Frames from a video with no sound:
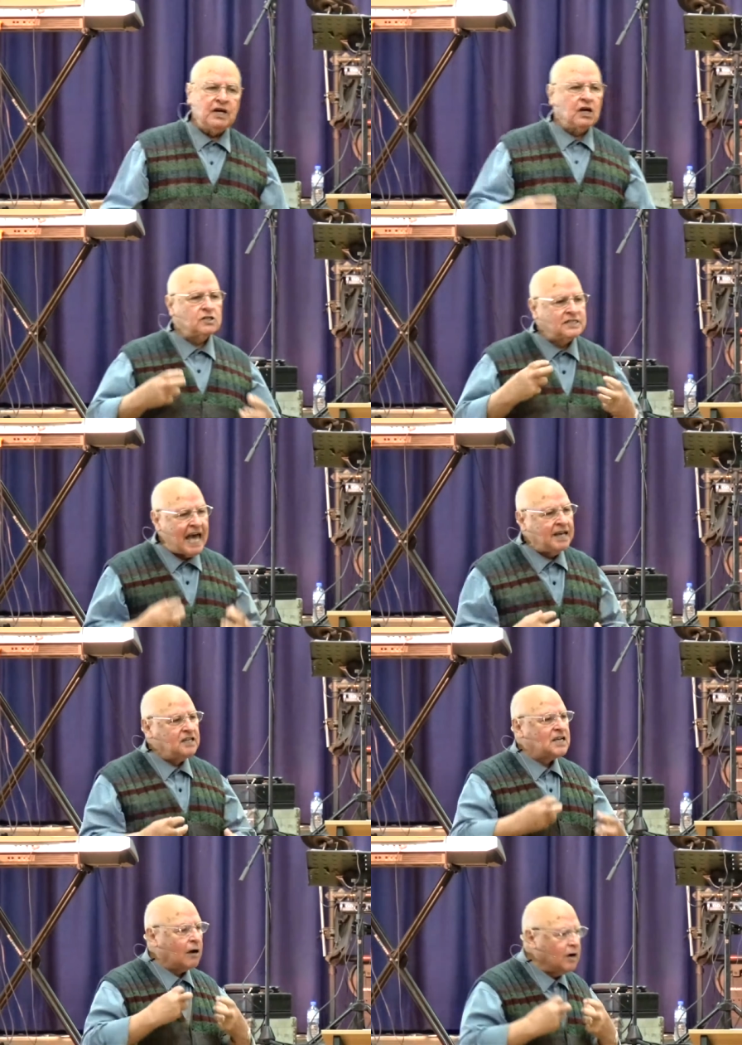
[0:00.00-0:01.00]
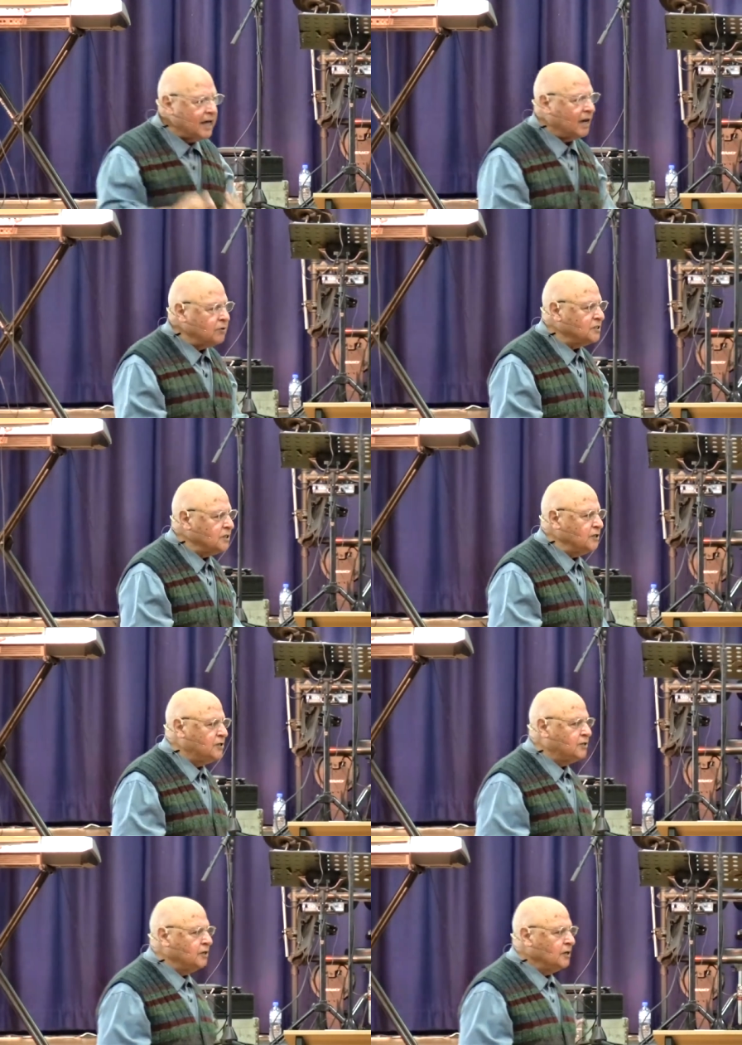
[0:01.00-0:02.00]
Because that is our
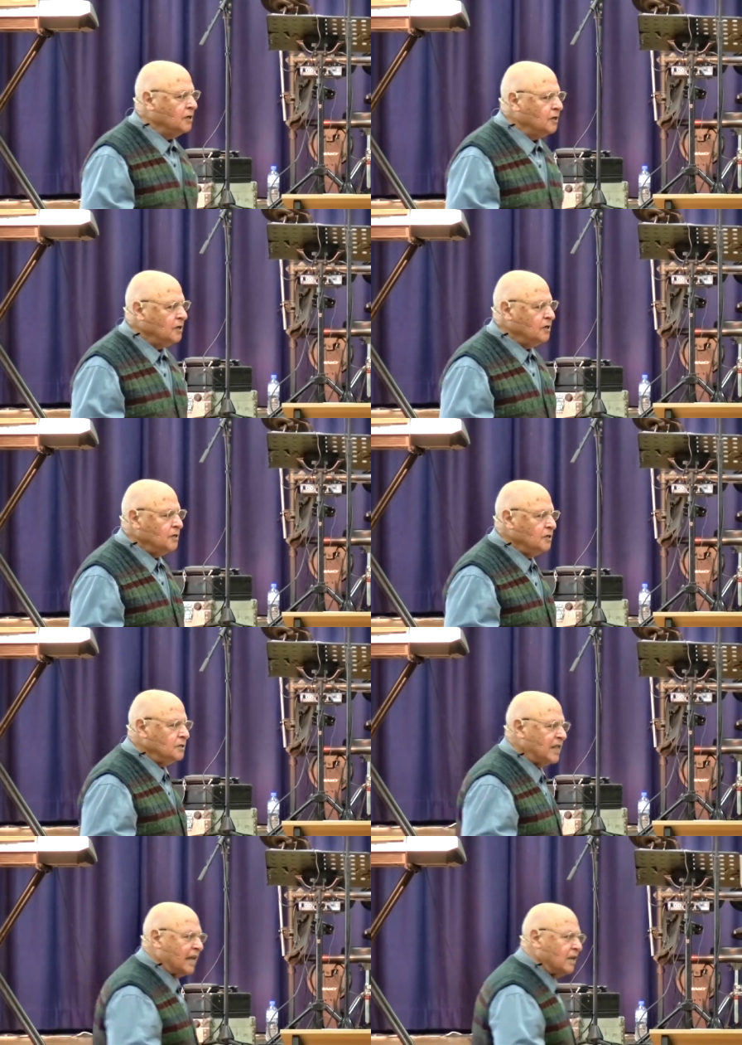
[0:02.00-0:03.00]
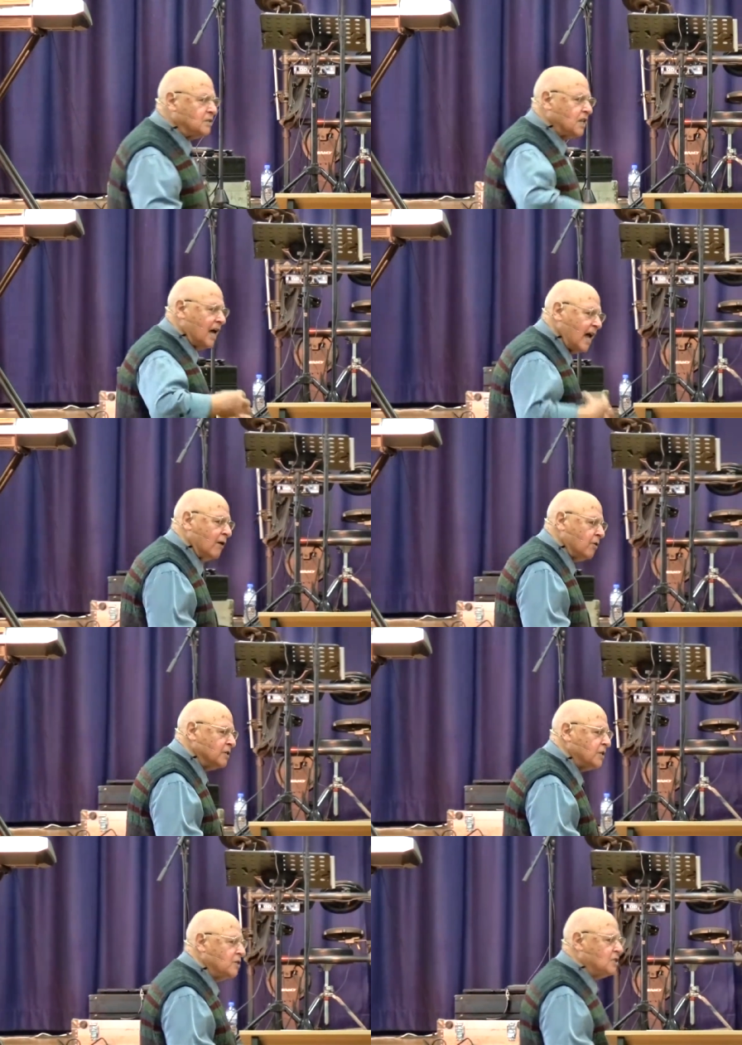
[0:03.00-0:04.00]
heritage. That is the
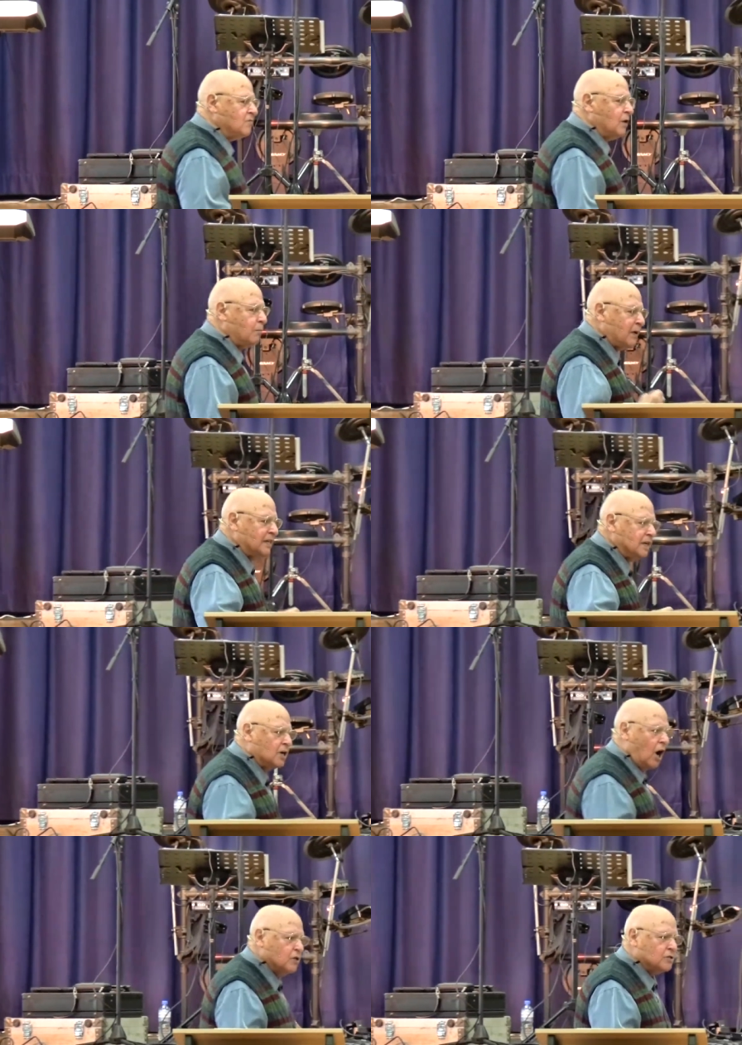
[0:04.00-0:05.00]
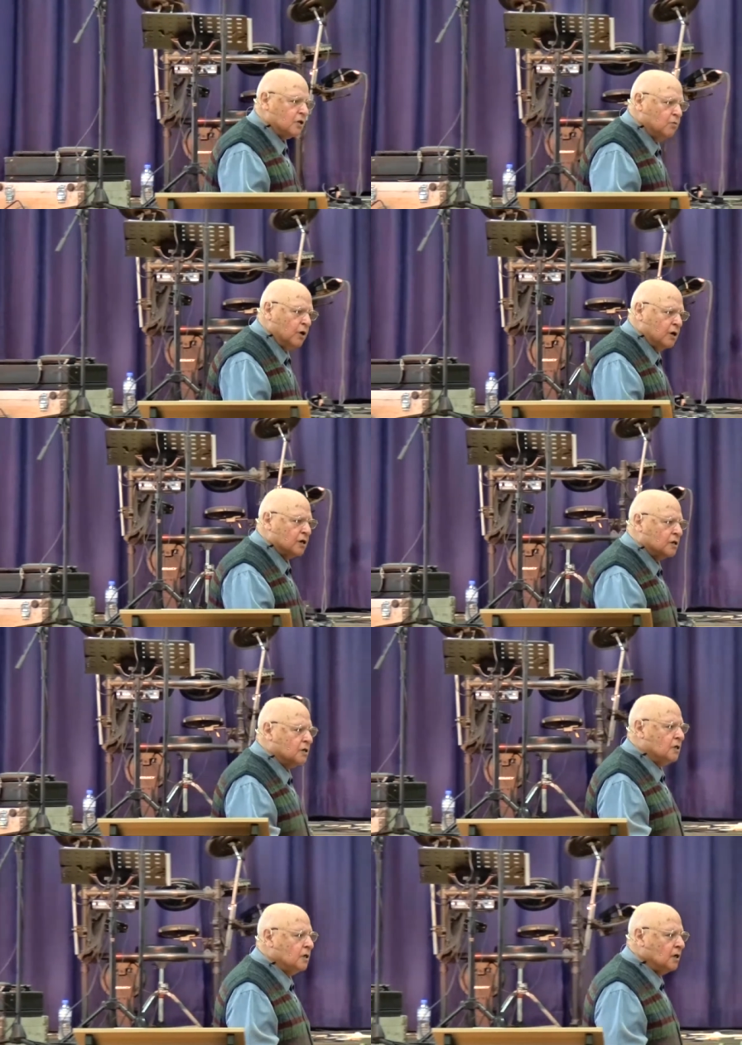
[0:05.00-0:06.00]
heritage of the Pentecostal
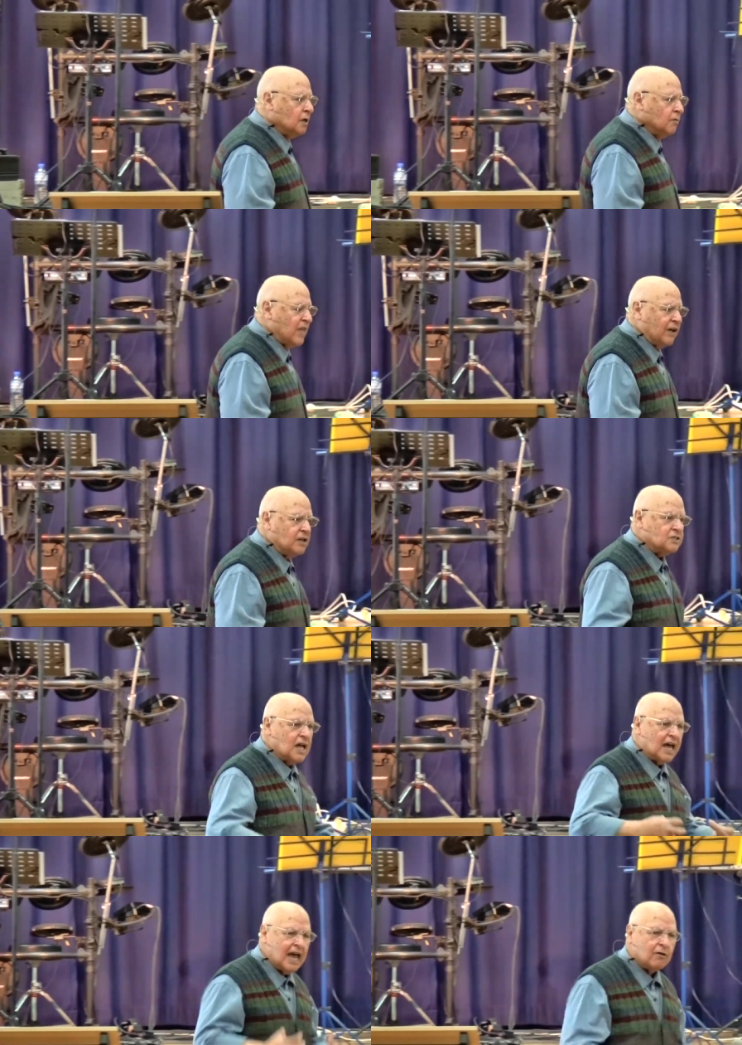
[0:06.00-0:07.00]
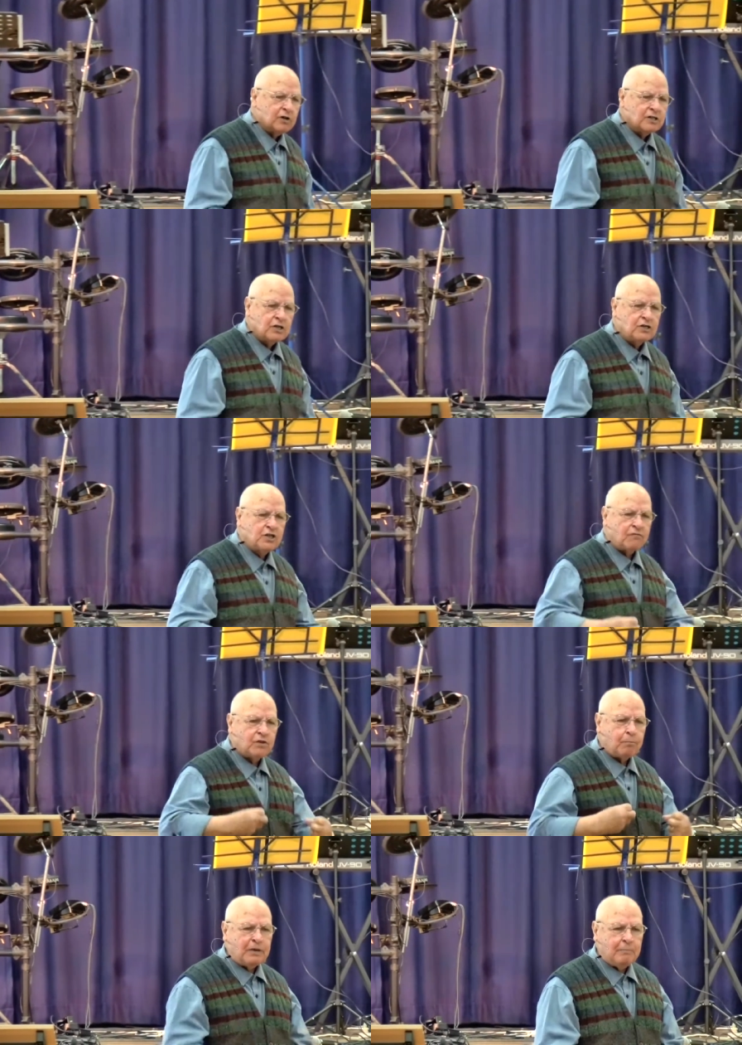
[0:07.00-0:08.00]
work. That is the heritage of
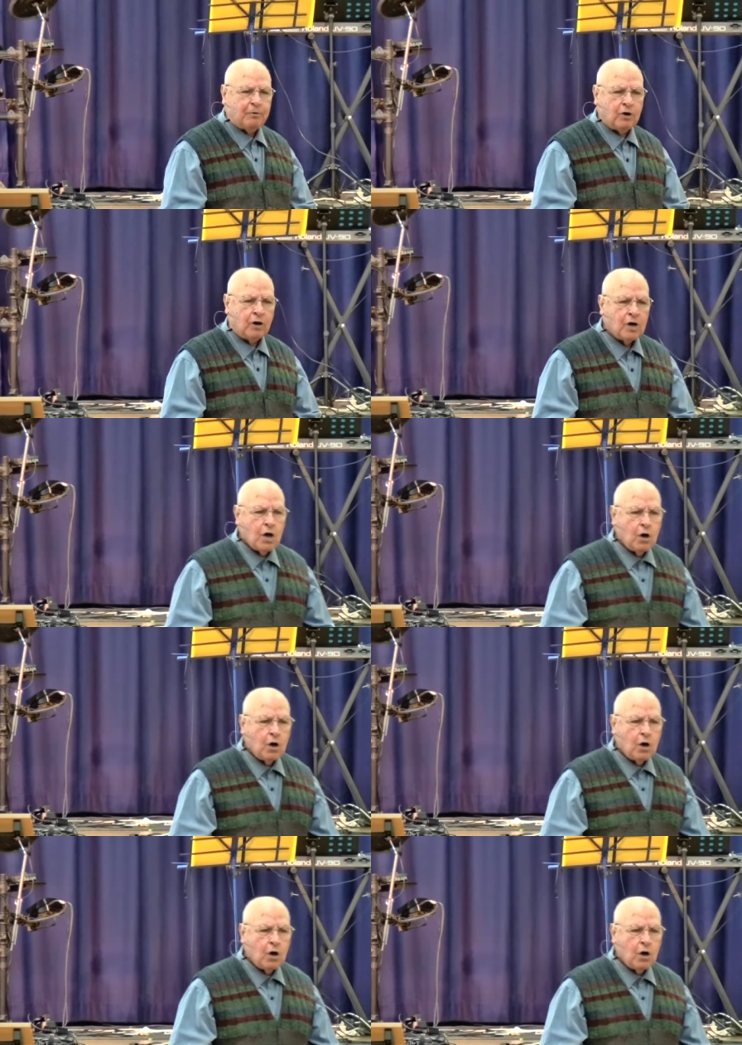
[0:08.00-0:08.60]
the people